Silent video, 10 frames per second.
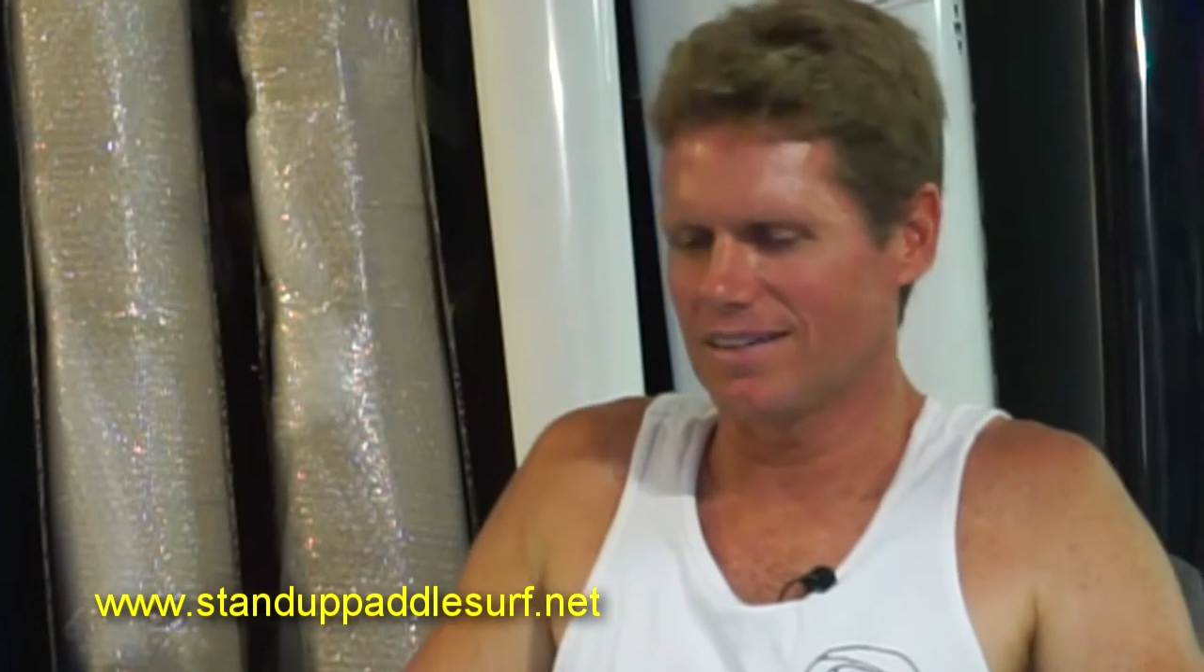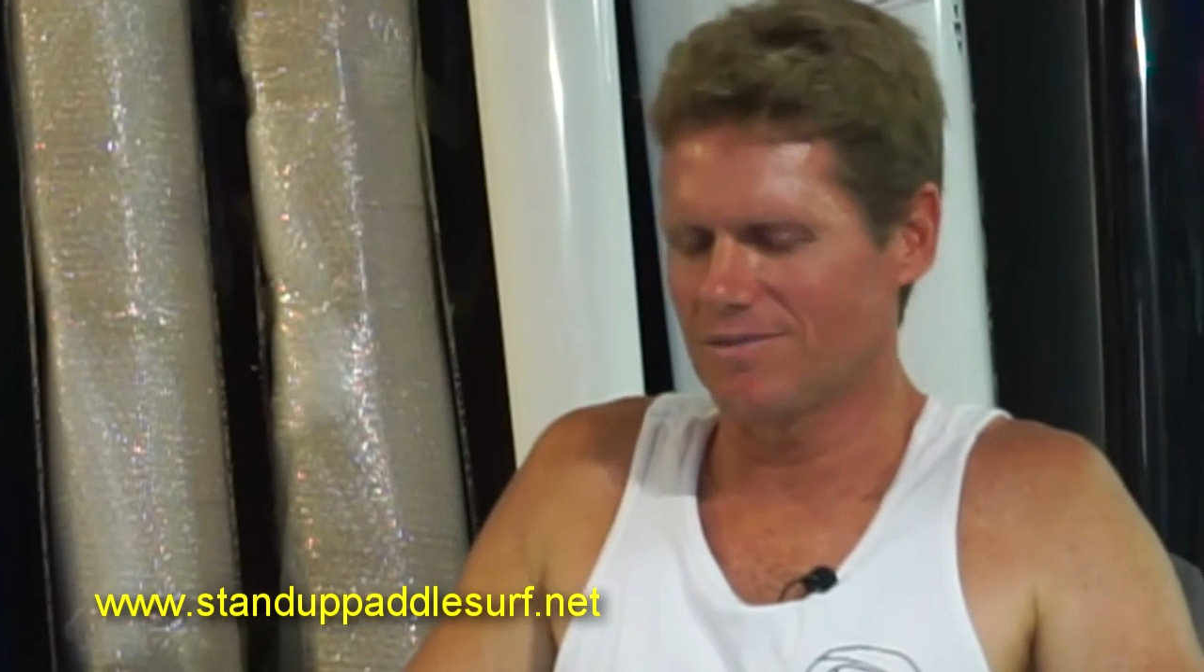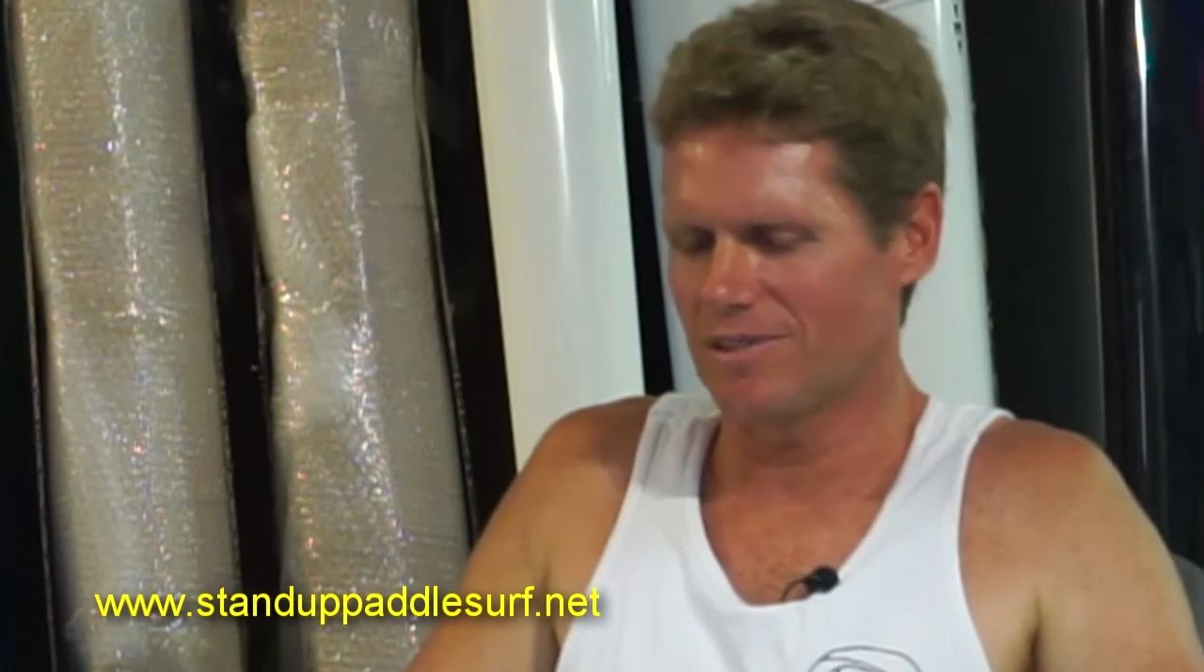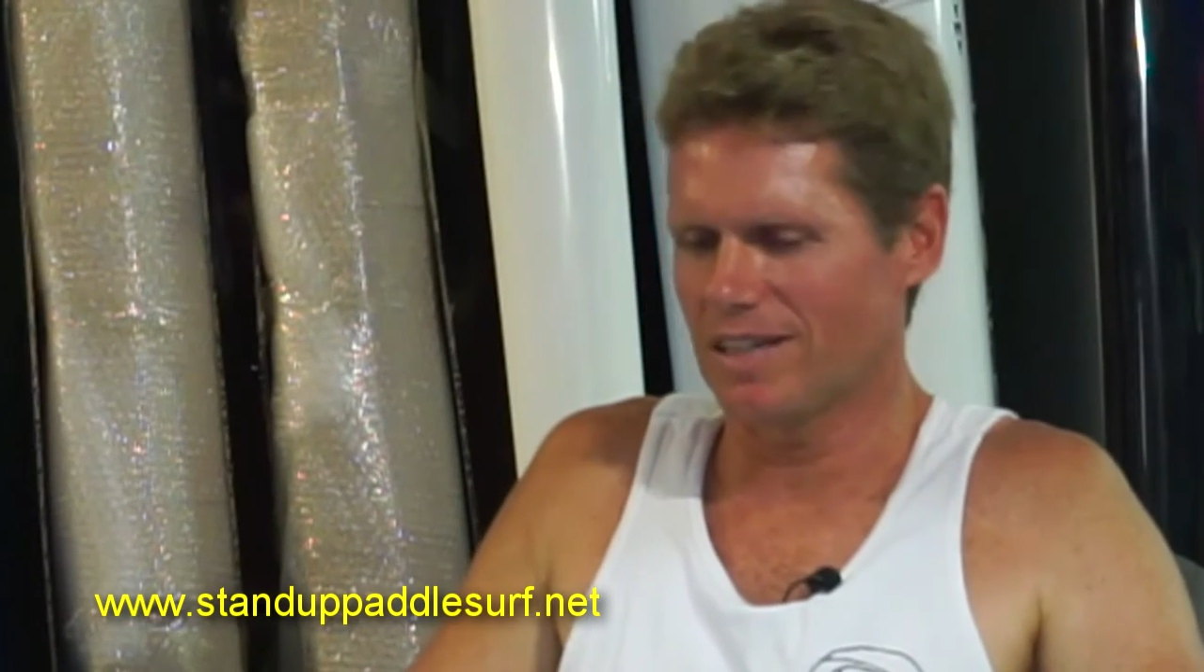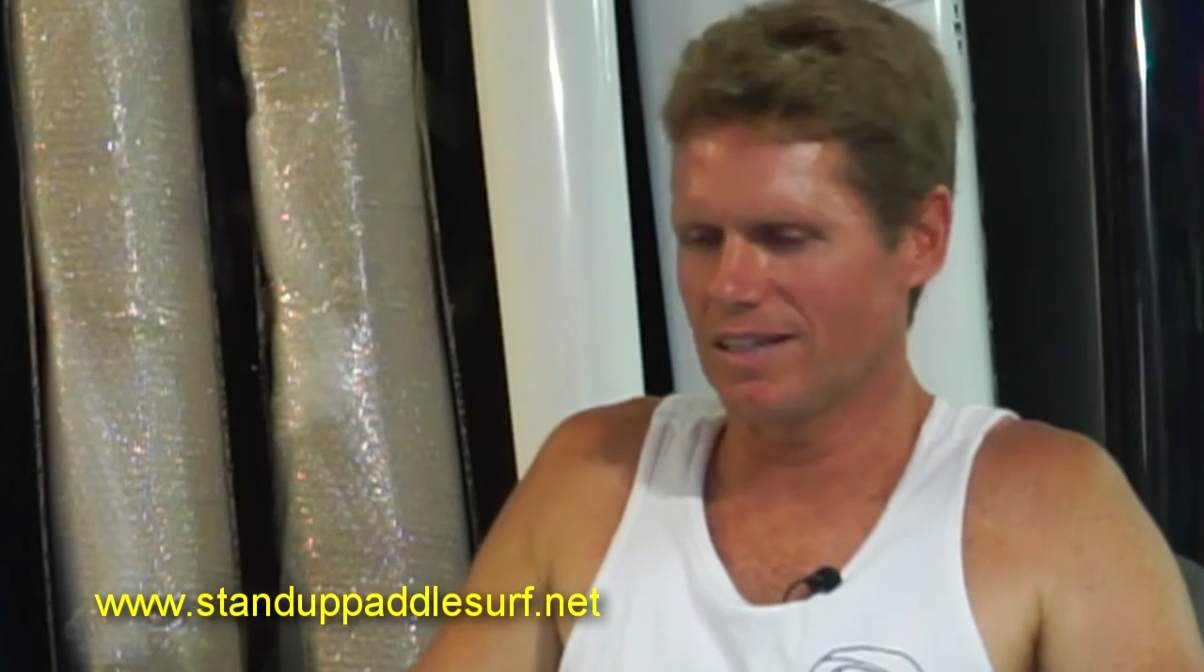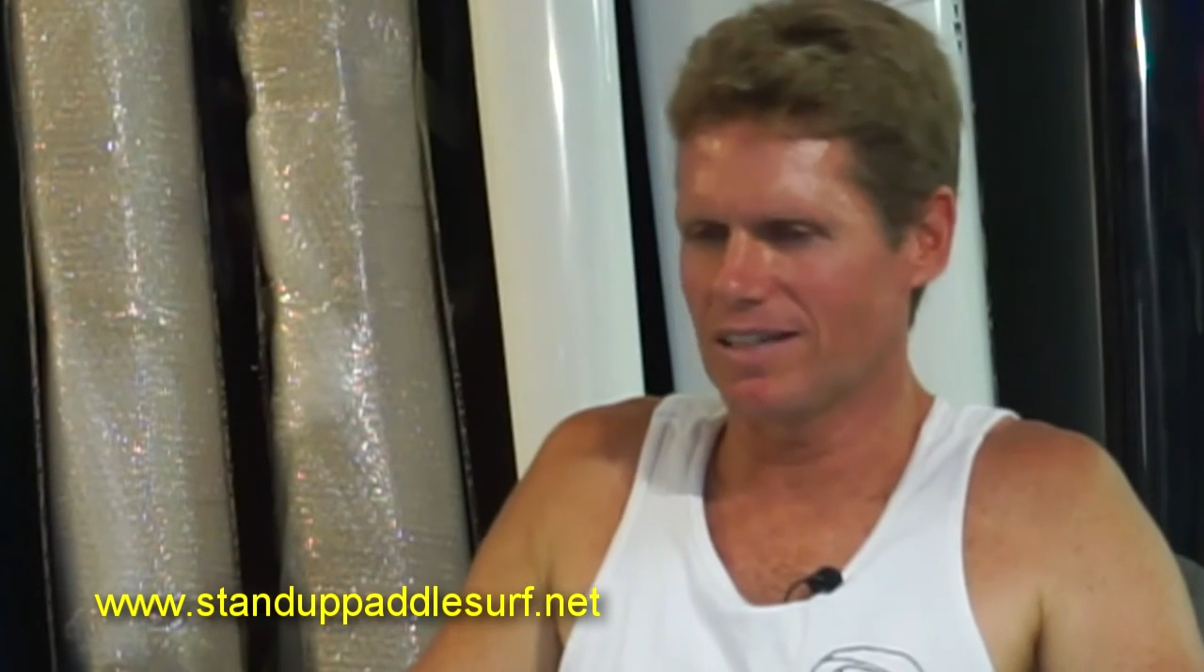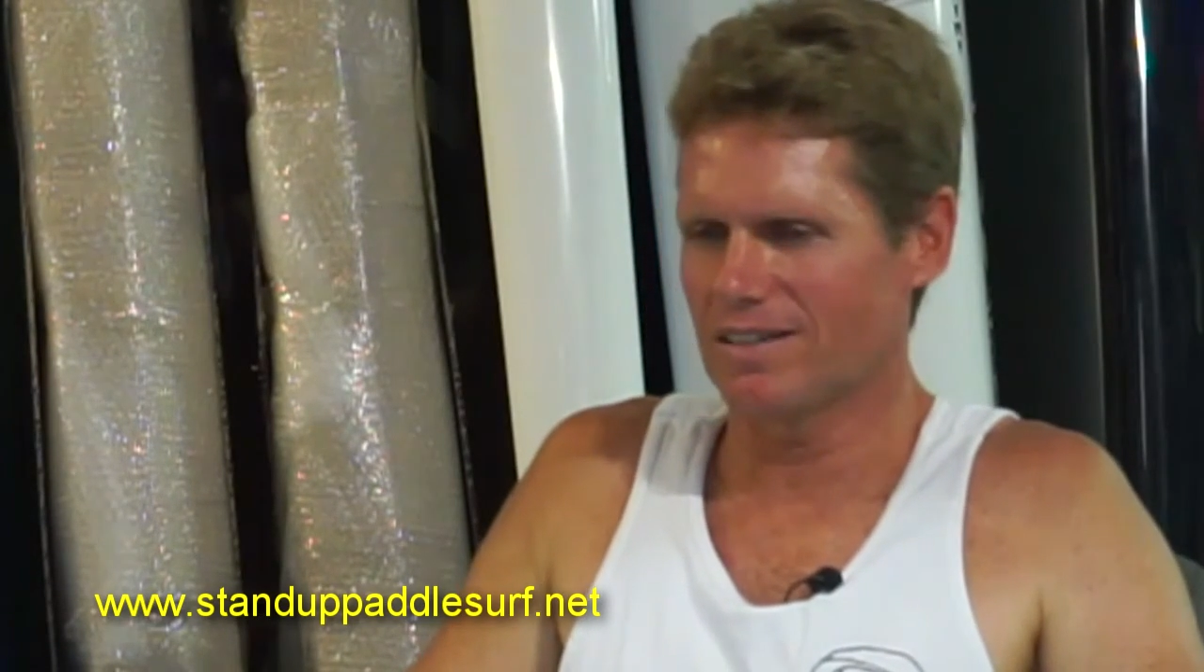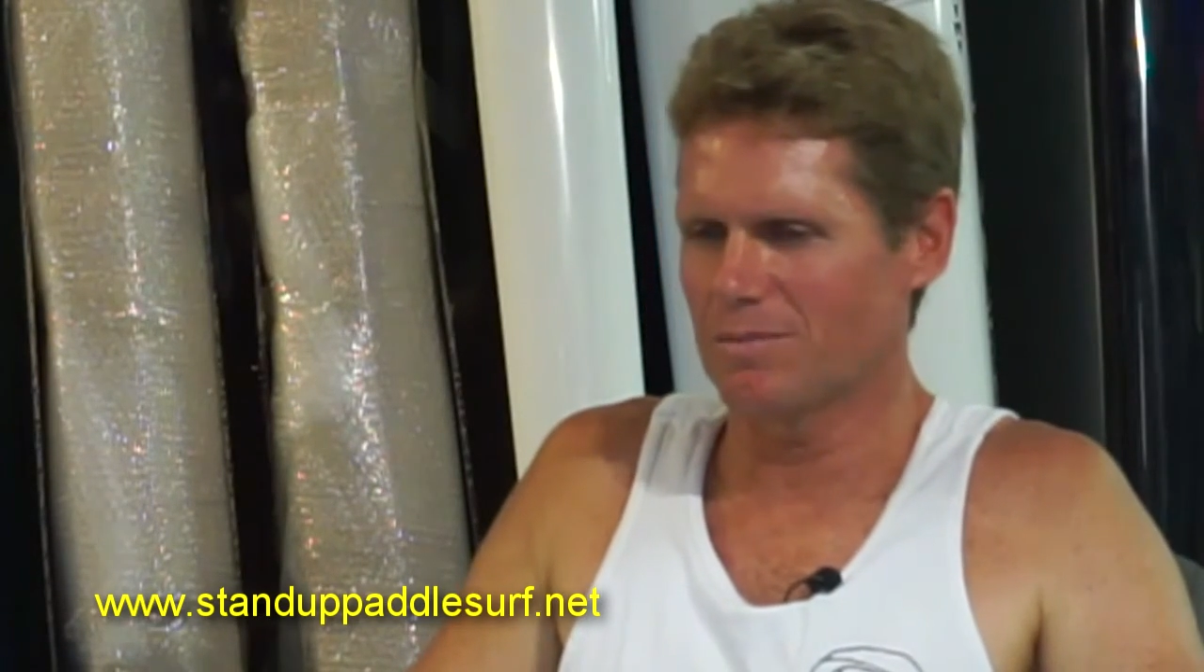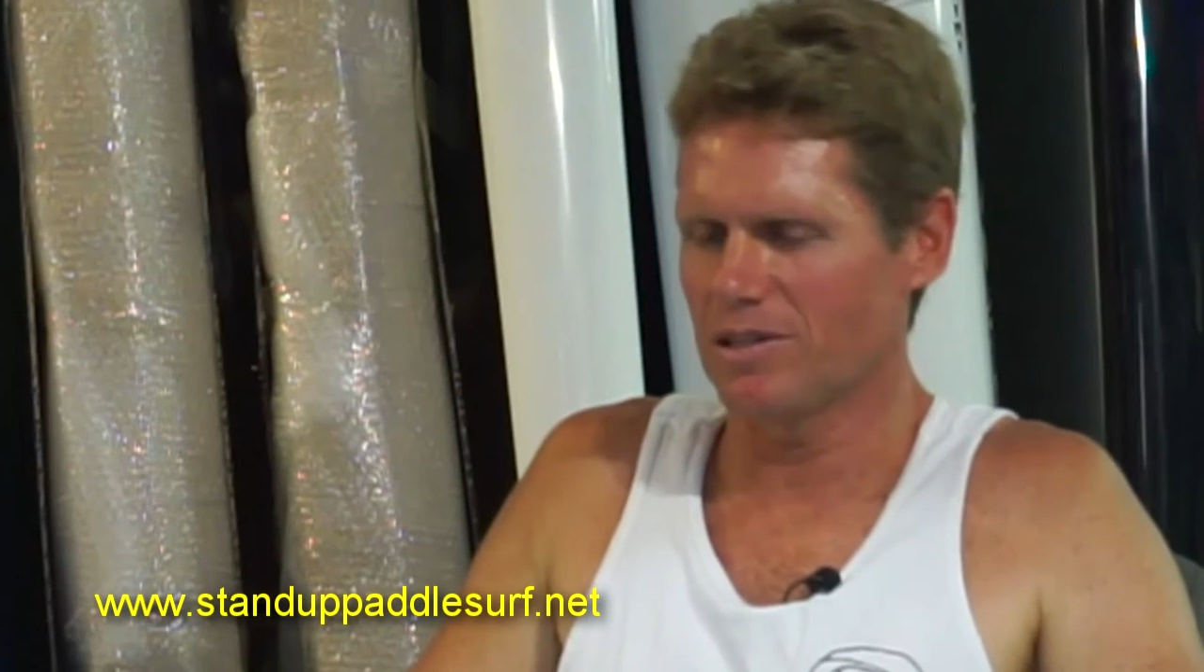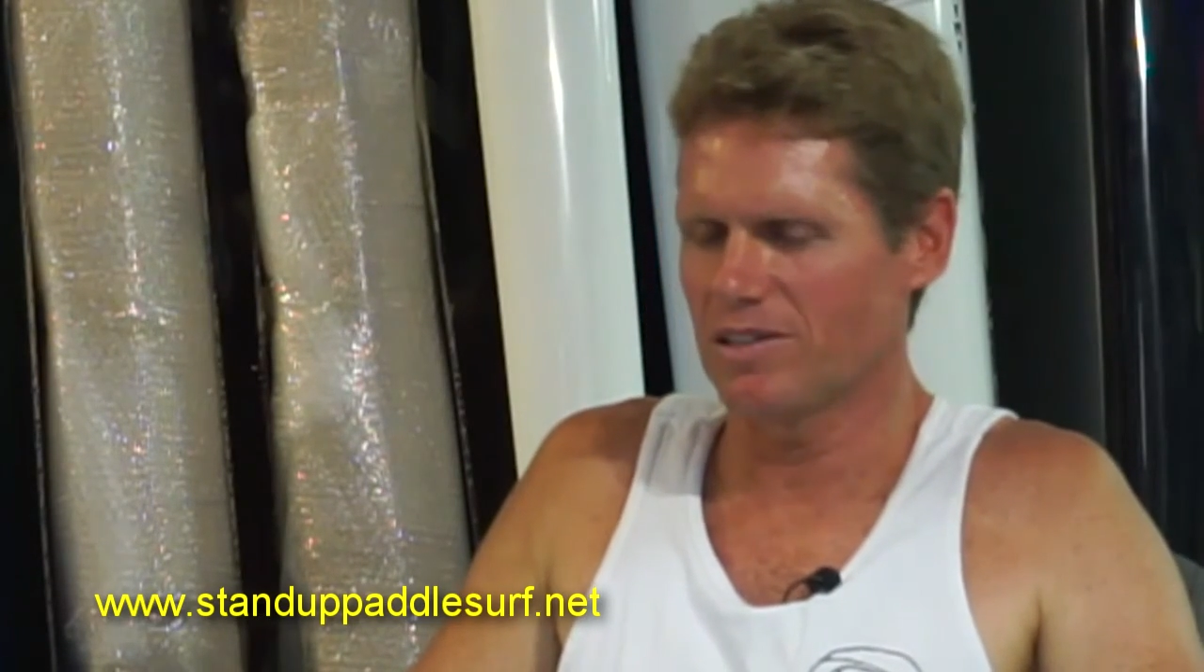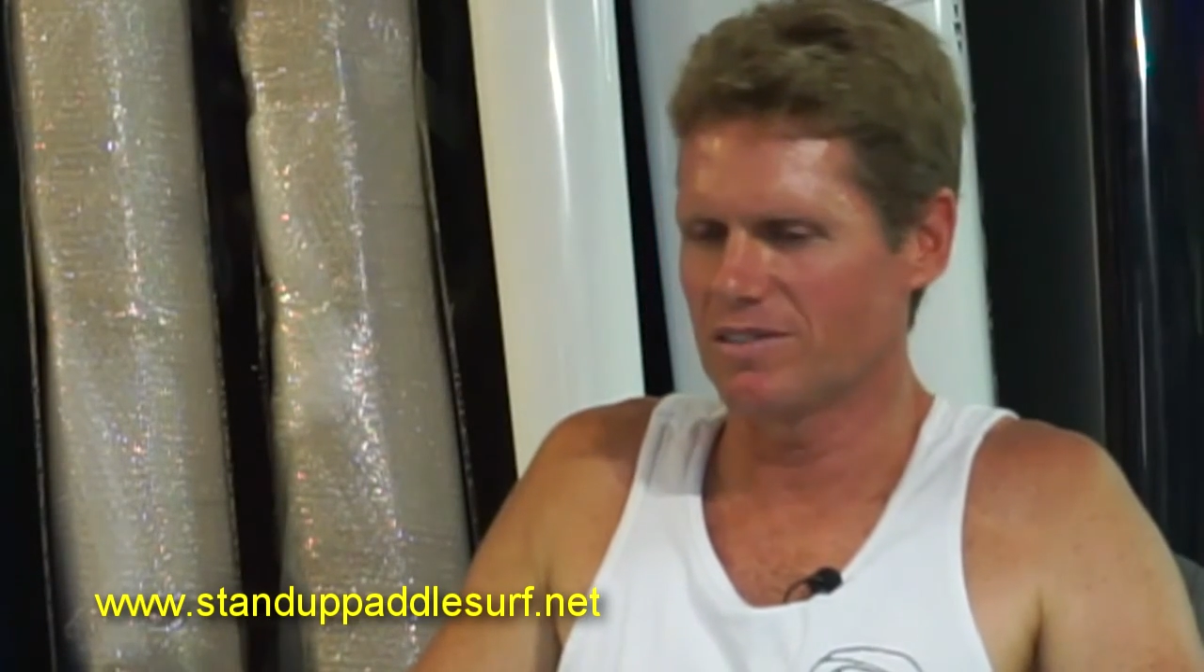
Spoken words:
What I like about